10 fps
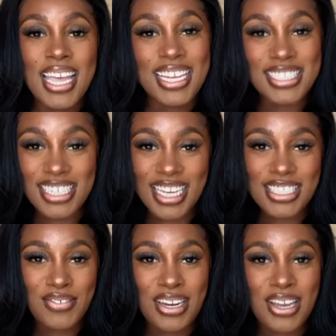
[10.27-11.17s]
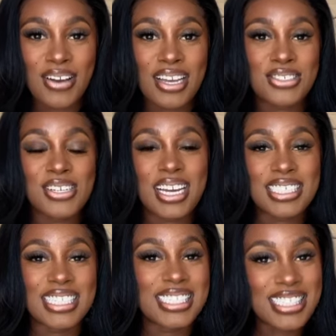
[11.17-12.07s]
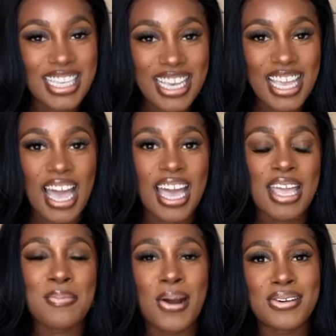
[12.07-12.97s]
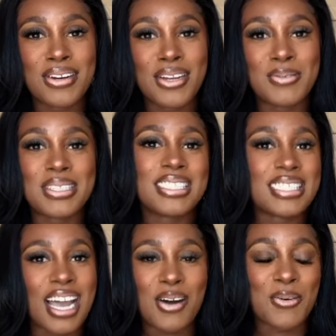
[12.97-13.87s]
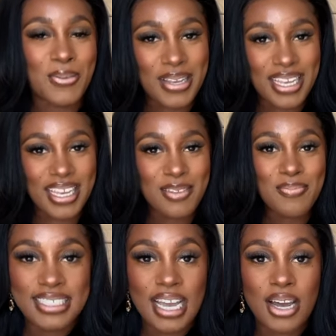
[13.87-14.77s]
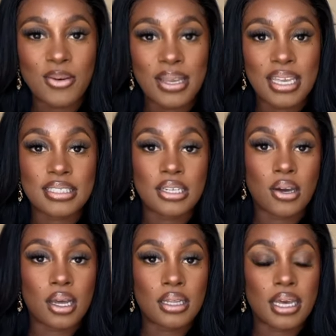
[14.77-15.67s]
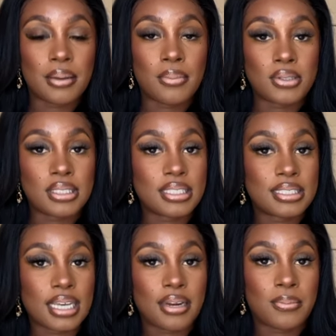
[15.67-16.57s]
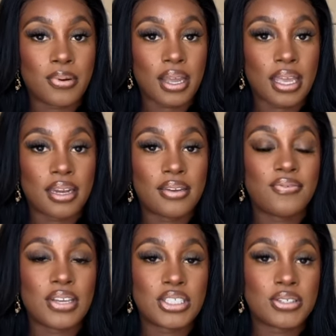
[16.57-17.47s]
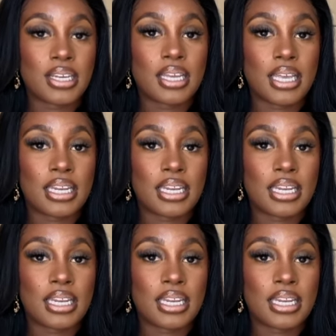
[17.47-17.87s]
In today's video, as you guys can see, I am partnering with StyleWe. StyleWe is an online multi-designer brand featuring